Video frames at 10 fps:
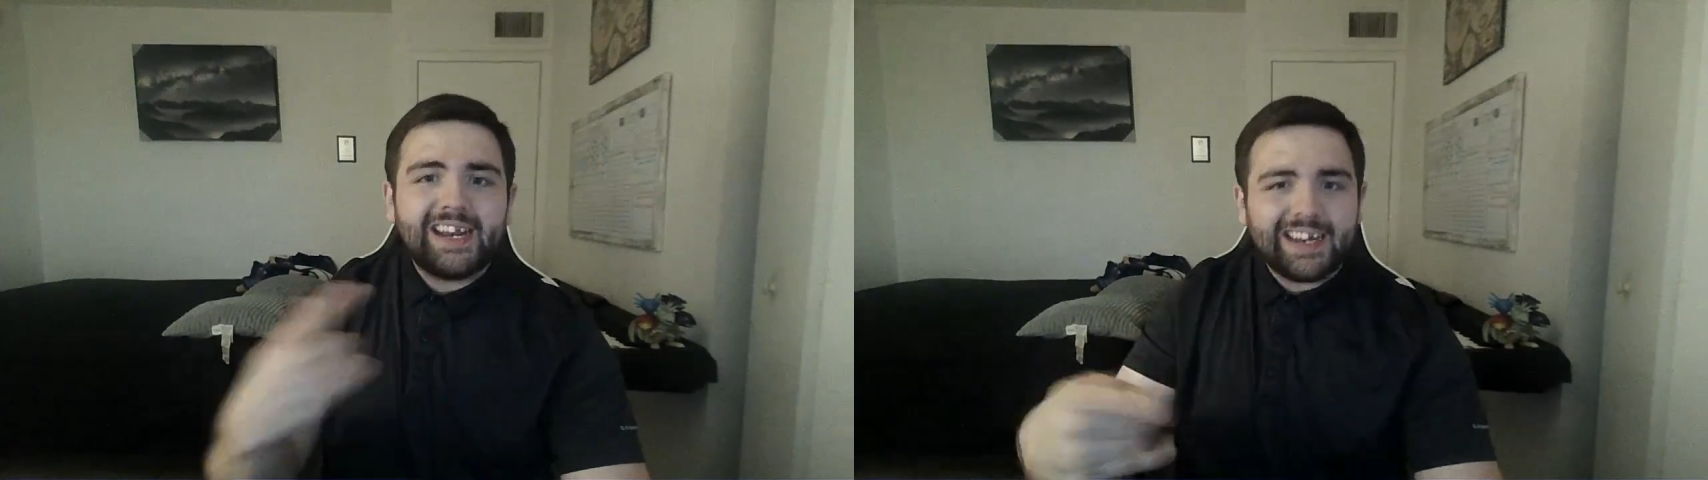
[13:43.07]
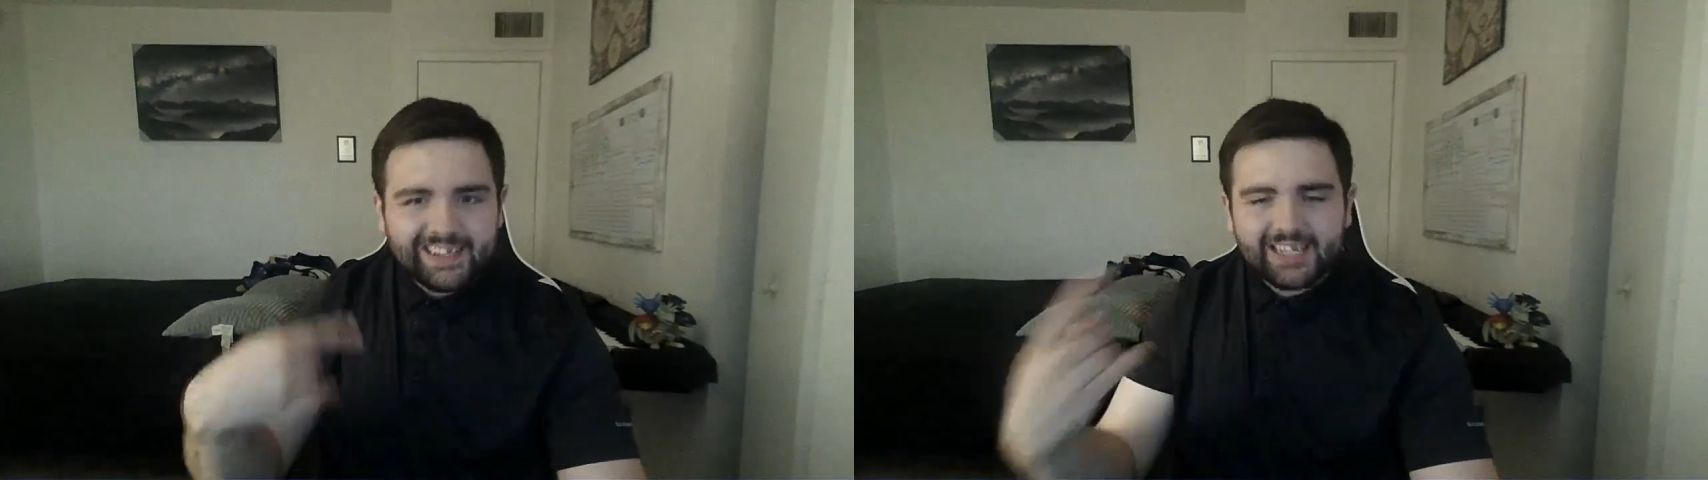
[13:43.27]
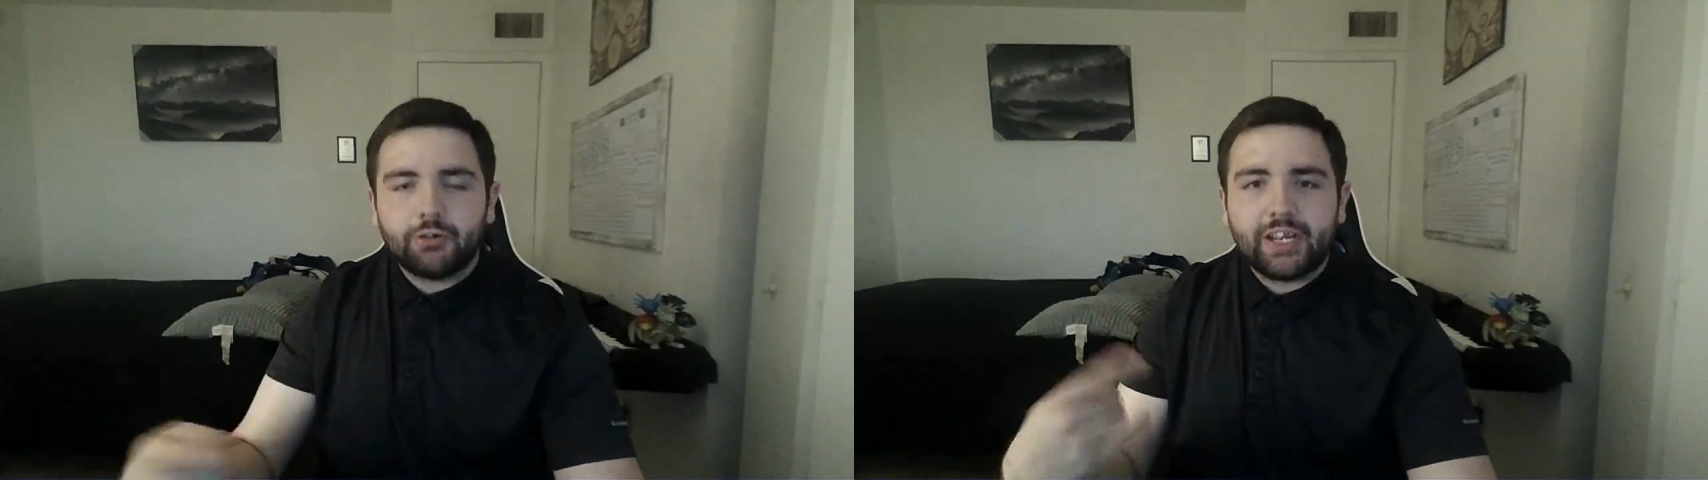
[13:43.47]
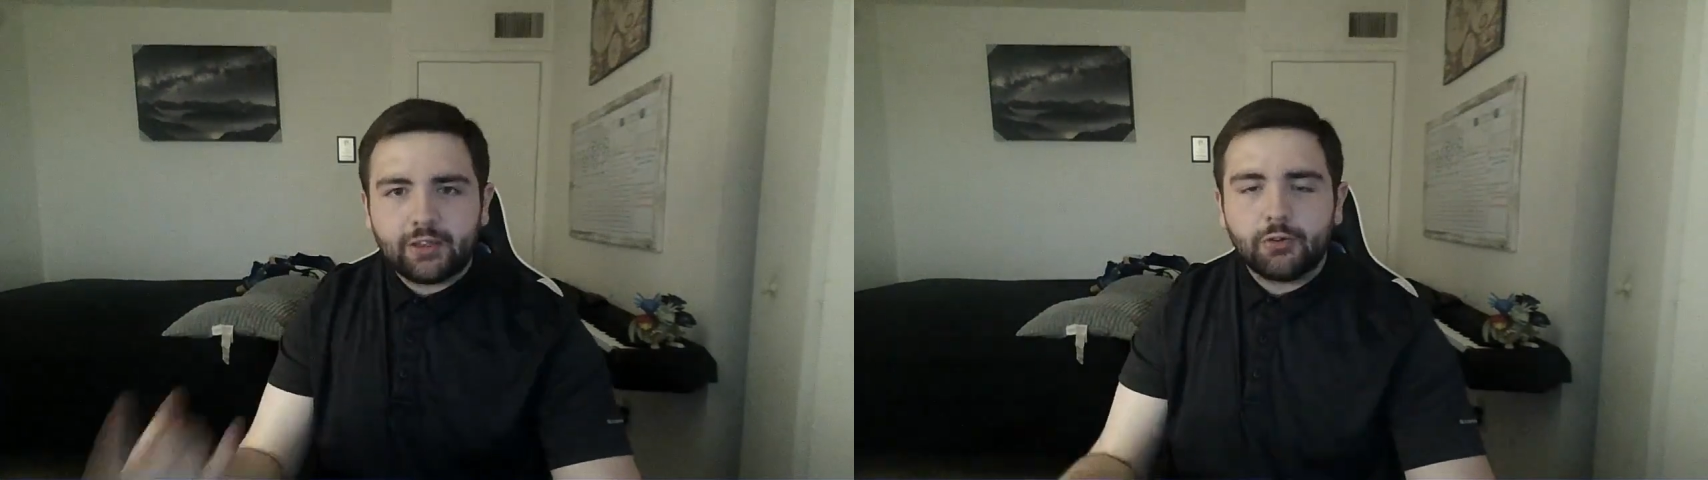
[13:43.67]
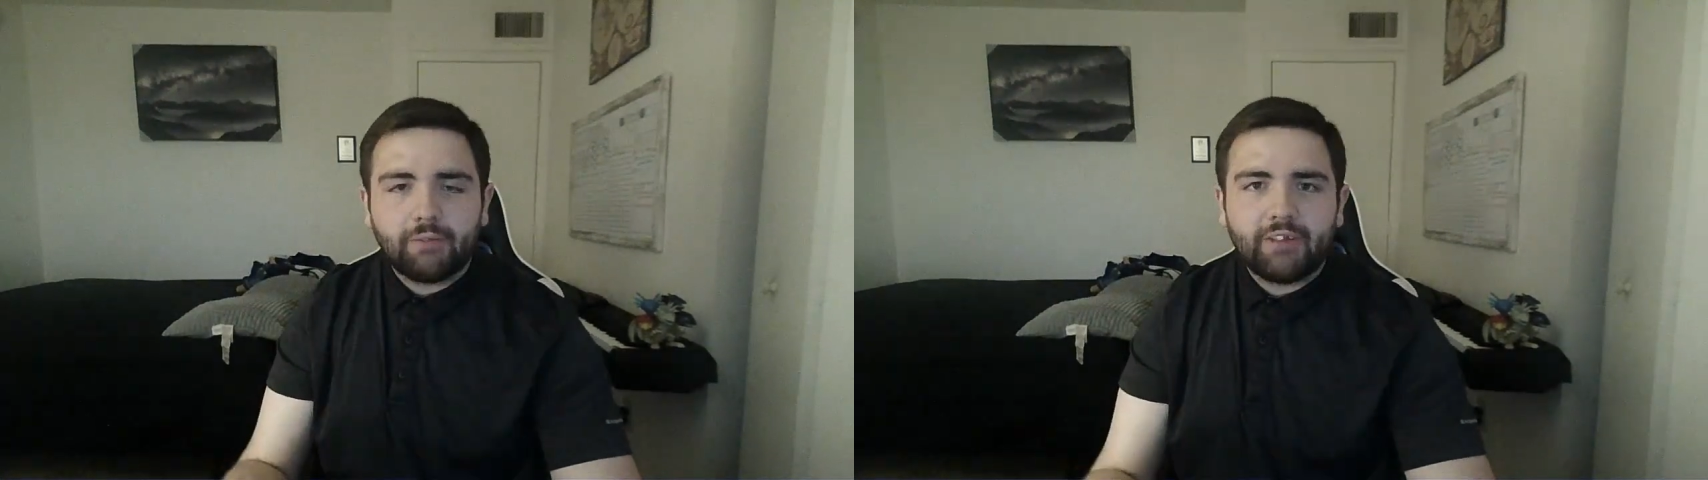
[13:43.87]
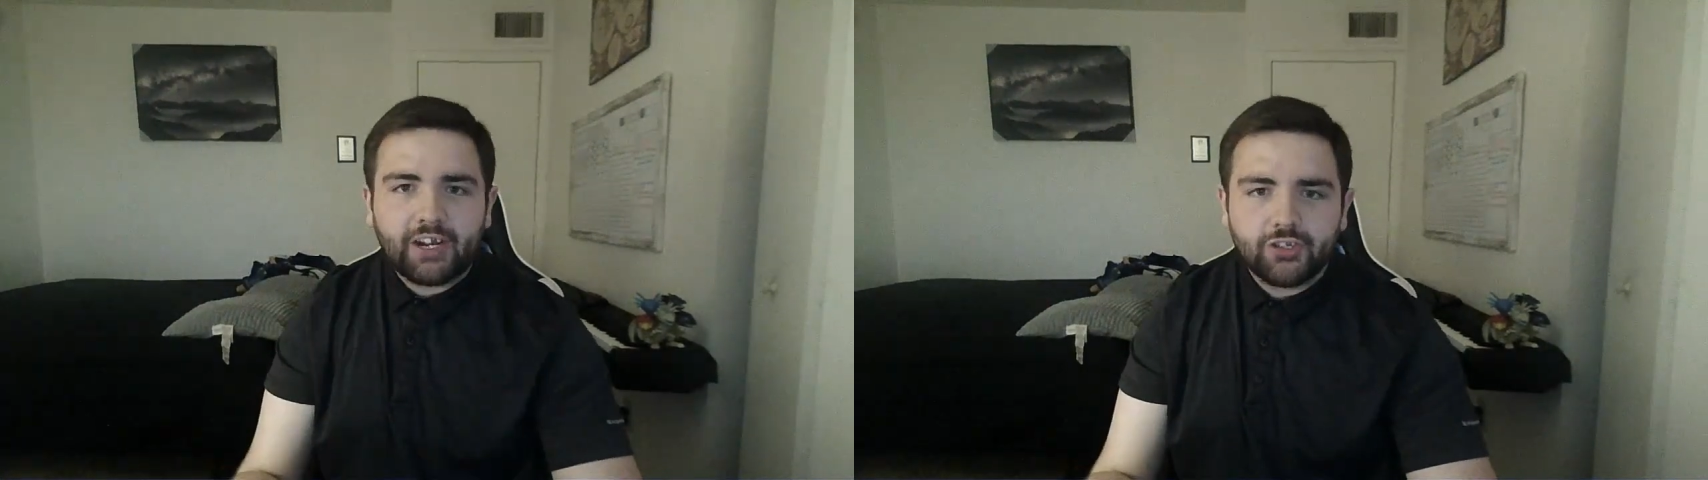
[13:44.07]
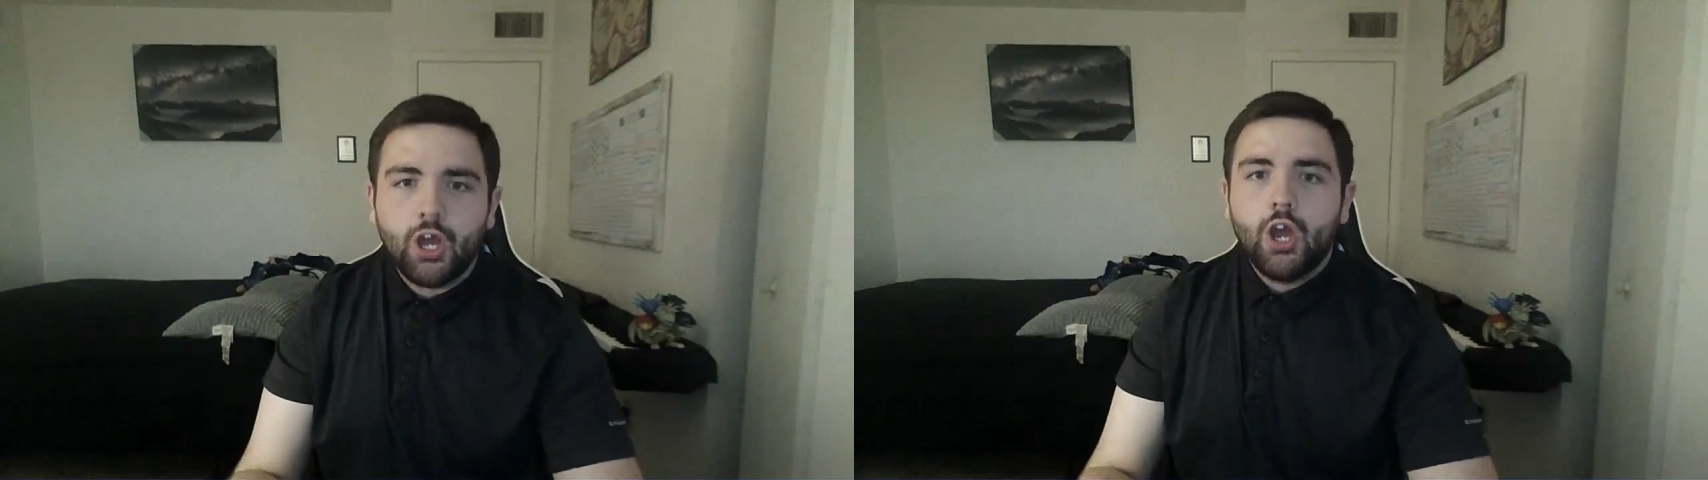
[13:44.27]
and still get those effects